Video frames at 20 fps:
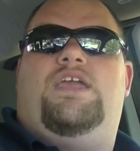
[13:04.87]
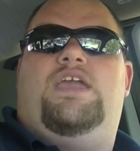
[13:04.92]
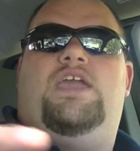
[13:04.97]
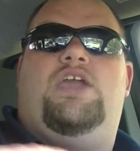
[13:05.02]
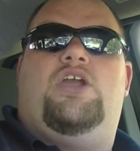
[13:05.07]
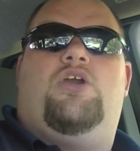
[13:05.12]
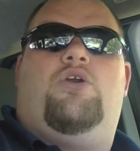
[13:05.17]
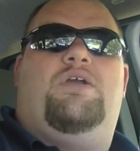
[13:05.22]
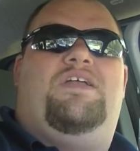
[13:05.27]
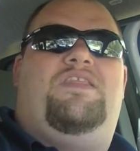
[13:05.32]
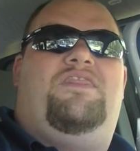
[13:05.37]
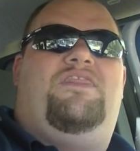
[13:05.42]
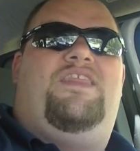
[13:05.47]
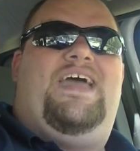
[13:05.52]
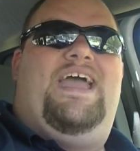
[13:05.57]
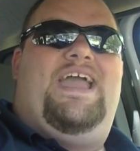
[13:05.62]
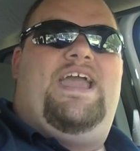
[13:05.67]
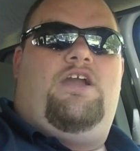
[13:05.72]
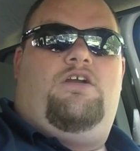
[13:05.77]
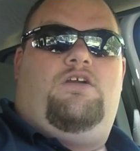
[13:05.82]
here and
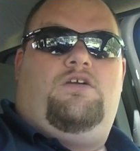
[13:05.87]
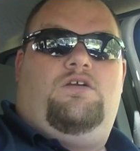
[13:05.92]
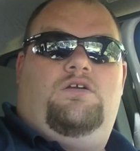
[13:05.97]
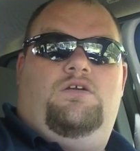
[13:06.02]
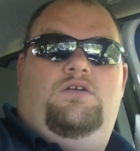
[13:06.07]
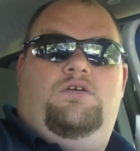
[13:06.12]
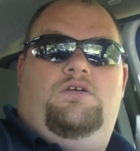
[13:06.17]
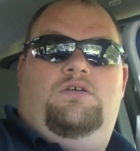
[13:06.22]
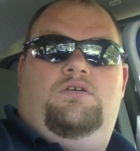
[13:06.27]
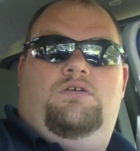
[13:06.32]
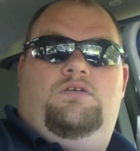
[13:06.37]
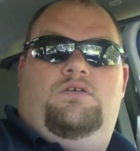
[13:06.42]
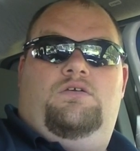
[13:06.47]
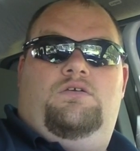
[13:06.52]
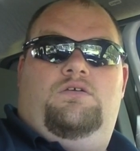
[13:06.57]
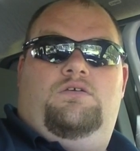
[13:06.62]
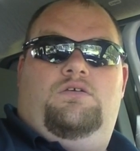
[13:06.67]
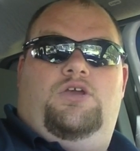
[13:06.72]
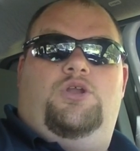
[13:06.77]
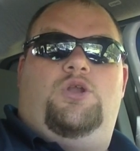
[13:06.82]
there,
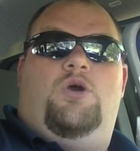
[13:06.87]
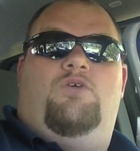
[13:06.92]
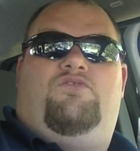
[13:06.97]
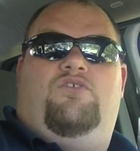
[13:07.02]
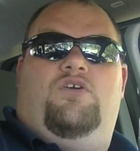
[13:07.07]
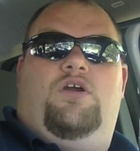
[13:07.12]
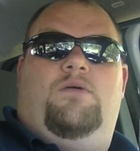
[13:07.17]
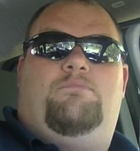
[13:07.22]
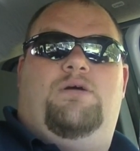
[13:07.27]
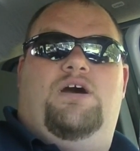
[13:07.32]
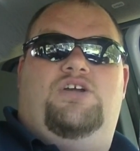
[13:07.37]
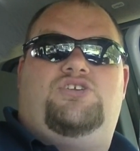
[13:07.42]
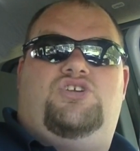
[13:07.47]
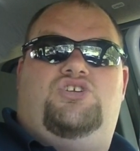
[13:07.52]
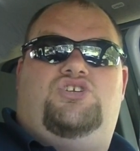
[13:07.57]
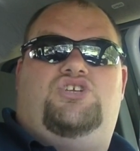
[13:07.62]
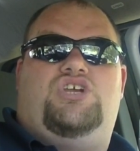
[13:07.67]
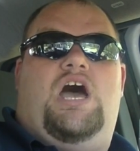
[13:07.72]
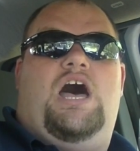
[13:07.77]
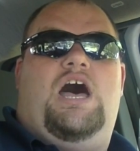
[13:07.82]
for a
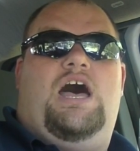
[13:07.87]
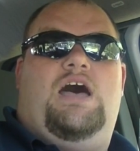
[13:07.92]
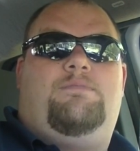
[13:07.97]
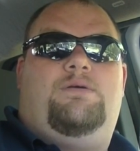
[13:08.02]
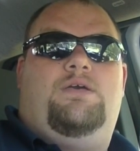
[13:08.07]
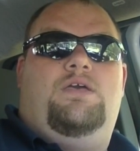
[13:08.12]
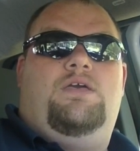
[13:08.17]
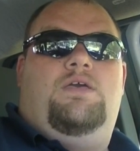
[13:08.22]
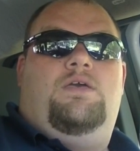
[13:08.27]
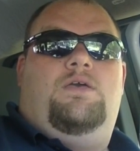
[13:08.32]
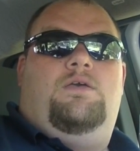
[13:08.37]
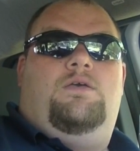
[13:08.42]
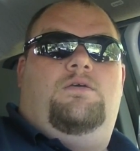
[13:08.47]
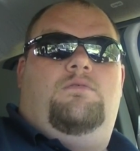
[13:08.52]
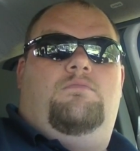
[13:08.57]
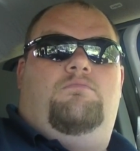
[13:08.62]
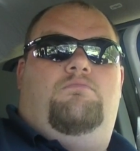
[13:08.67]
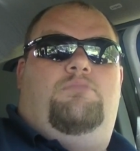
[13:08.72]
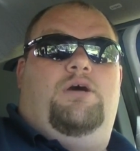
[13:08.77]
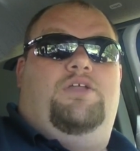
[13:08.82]
budget job,
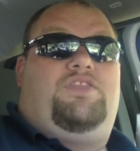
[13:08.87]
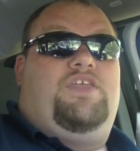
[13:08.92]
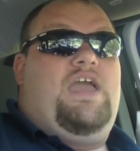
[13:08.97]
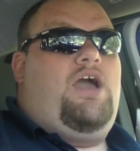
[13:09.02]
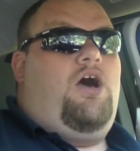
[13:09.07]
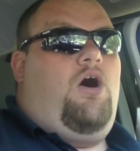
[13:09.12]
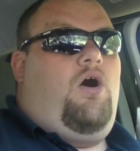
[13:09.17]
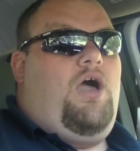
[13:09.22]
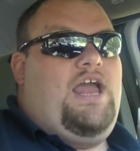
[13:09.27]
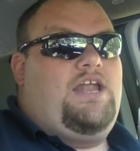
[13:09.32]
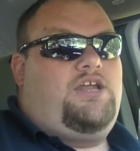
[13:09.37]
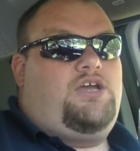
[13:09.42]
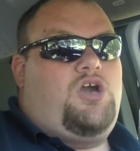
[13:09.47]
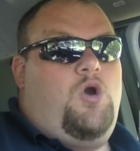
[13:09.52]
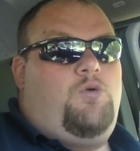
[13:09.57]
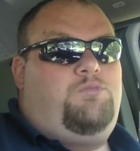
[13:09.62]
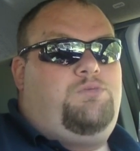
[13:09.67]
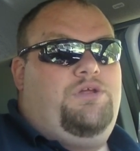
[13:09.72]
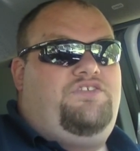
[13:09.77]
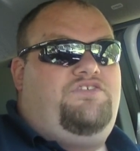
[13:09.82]
but they all had
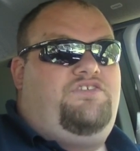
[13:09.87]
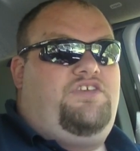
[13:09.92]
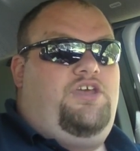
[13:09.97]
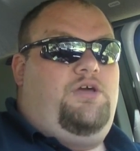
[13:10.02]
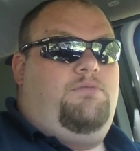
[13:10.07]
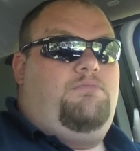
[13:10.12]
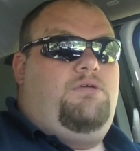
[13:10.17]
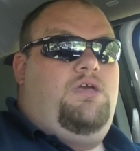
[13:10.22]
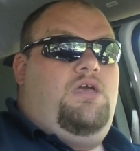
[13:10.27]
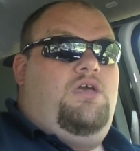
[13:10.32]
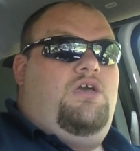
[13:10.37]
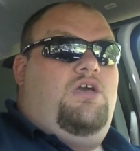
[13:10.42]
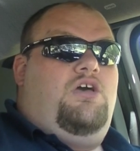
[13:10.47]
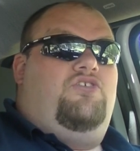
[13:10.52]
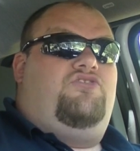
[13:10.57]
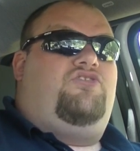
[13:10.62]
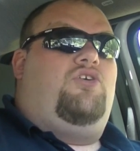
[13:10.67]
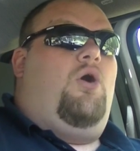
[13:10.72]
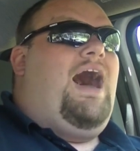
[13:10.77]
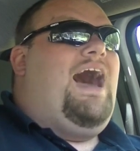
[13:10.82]
Copelands in them.
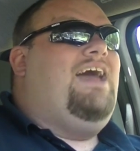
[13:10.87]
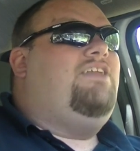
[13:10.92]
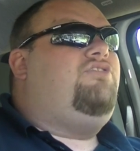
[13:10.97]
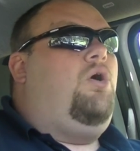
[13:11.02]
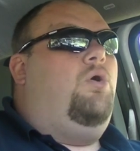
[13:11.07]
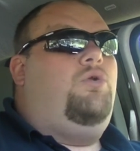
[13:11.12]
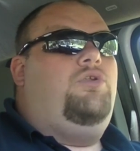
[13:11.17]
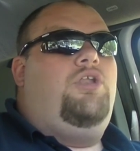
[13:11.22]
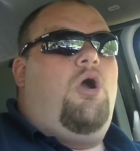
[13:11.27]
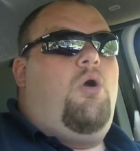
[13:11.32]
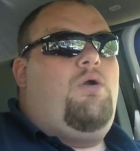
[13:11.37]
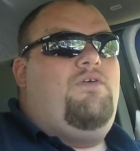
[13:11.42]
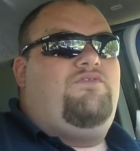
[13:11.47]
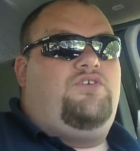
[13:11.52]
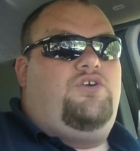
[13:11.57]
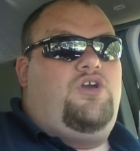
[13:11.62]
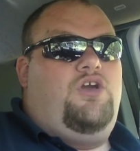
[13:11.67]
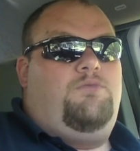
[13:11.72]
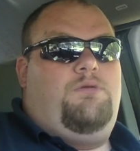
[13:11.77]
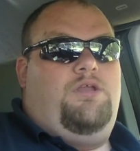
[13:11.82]
So I don't know
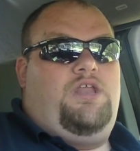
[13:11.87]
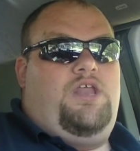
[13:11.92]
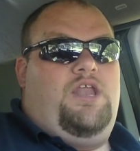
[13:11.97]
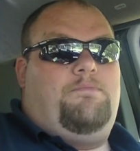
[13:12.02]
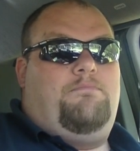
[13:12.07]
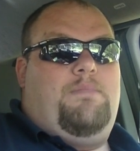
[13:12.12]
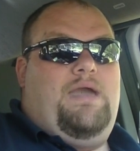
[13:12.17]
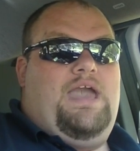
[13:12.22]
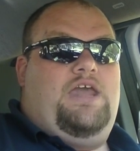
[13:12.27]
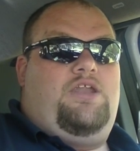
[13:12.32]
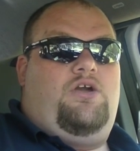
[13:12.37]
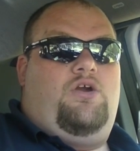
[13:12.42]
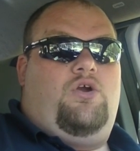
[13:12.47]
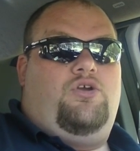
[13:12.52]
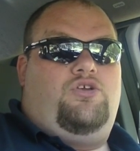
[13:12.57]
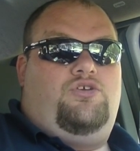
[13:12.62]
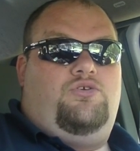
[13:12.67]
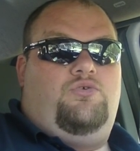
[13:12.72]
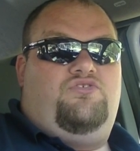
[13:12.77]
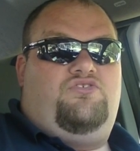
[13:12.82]
if Goodman and Amana
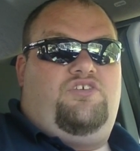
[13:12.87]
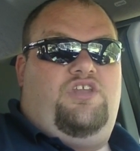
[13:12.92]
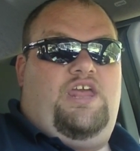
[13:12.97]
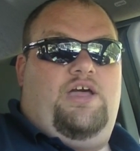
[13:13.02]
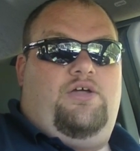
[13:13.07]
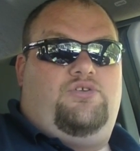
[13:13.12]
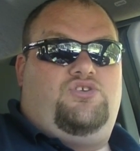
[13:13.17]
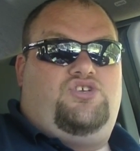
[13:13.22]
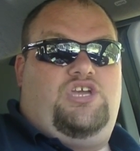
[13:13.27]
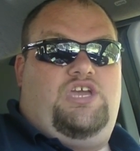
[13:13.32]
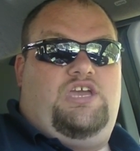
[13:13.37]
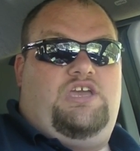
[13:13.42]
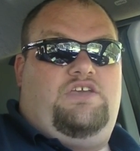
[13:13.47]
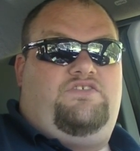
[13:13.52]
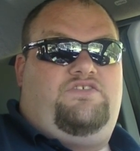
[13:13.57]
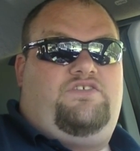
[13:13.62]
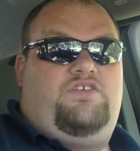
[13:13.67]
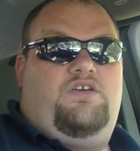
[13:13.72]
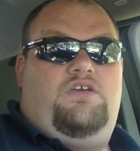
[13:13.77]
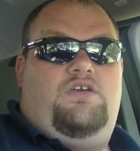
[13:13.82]
are using
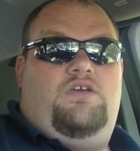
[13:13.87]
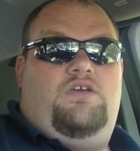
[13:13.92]
LGs.